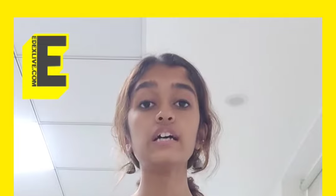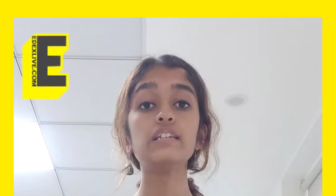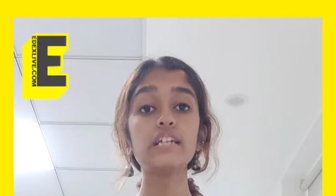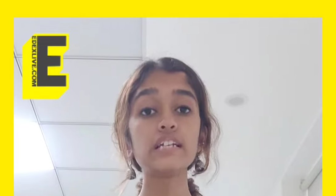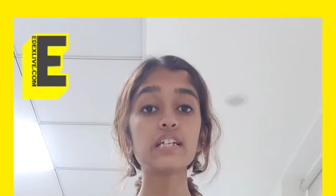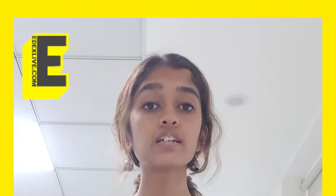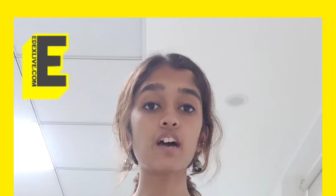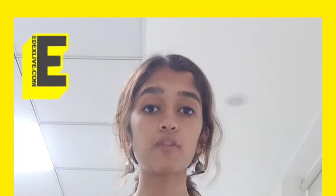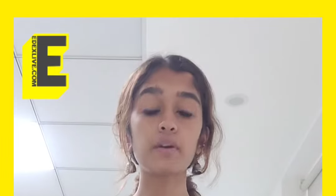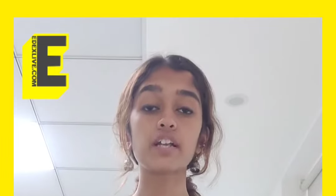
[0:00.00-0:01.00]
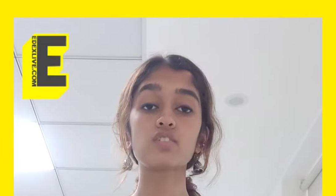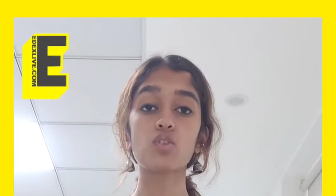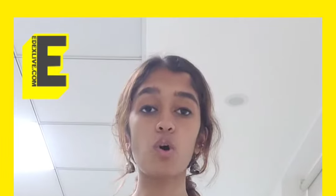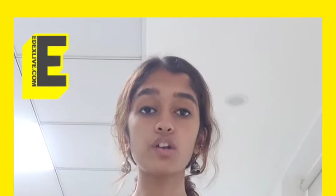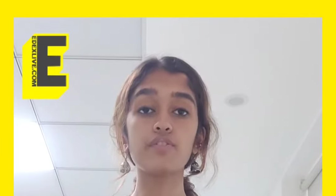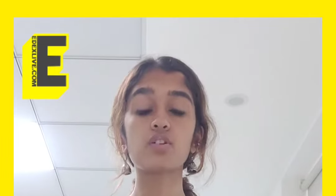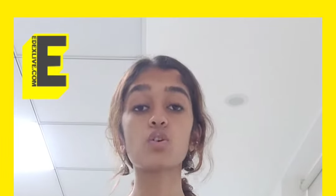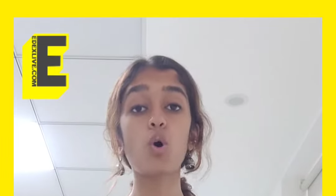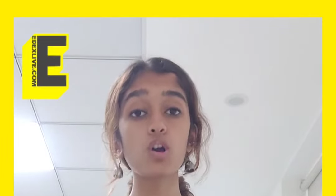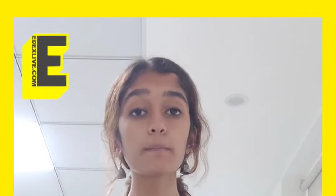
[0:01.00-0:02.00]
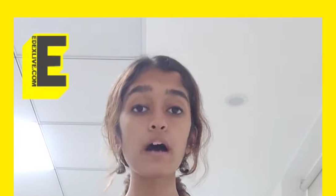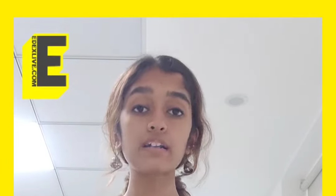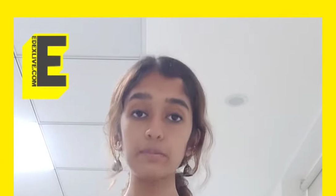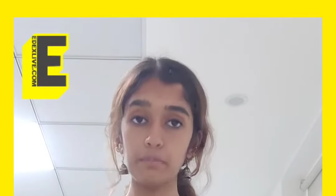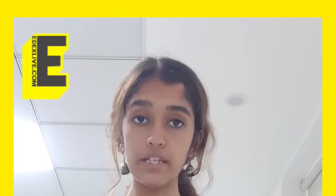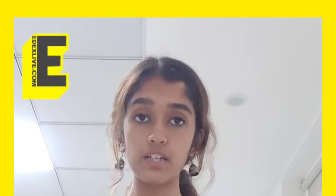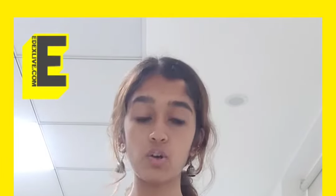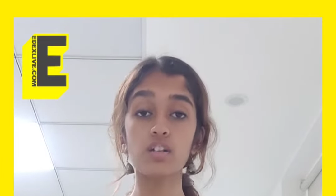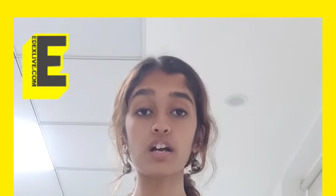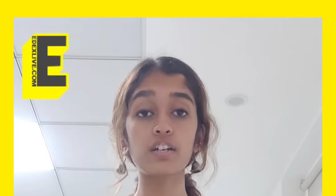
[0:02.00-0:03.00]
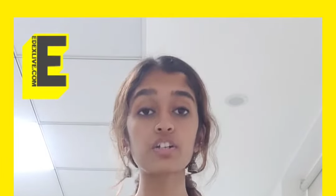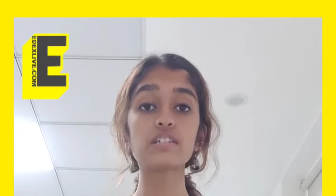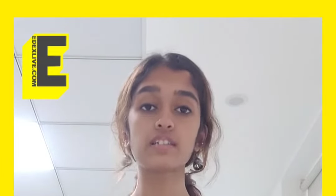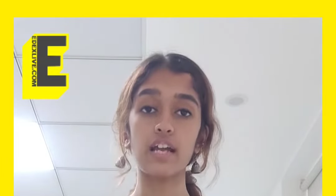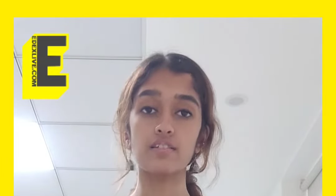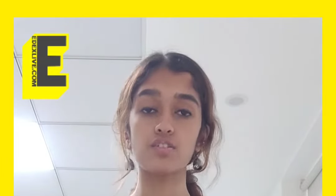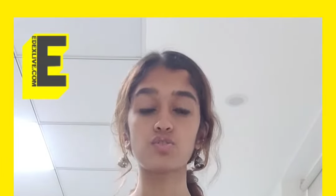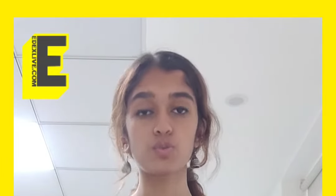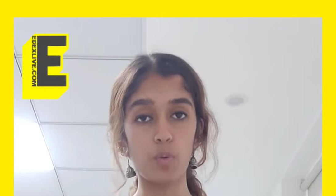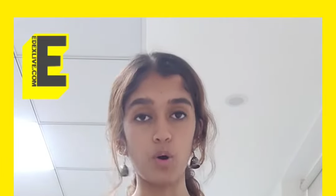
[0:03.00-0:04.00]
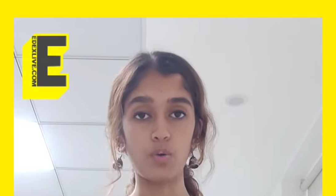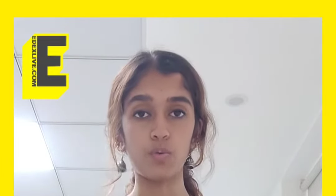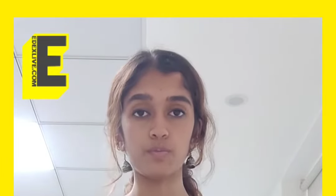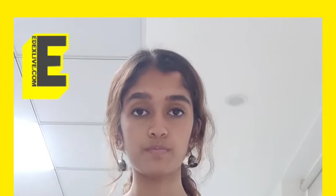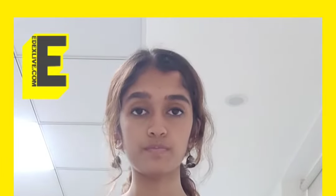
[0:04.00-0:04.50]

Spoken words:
the Indian government has called for an all-party meet on the country's crisis tomorrow.